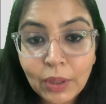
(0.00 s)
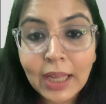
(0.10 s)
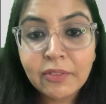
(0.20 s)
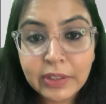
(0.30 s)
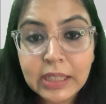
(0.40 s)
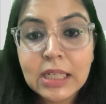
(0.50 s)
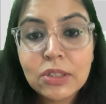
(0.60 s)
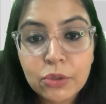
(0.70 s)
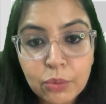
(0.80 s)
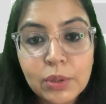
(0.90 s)
and
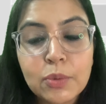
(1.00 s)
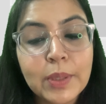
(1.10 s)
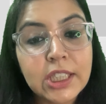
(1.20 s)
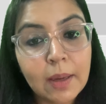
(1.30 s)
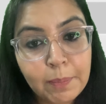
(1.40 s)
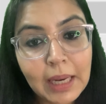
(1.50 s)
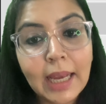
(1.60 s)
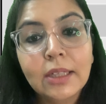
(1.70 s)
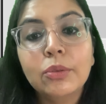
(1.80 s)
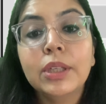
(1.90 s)
various rules which
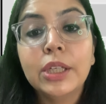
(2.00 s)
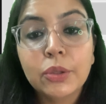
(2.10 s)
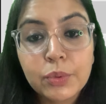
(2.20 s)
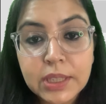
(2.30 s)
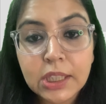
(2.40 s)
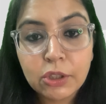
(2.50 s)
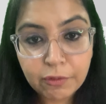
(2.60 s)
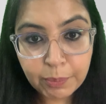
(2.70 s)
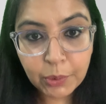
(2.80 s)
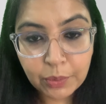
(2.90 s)
apply to the usage
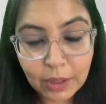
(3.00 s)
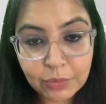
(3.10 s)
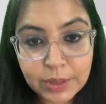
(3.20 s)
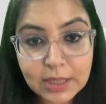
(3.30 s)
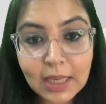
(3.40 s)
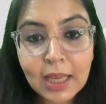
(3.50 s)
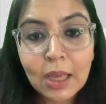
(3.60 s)
of pronouns.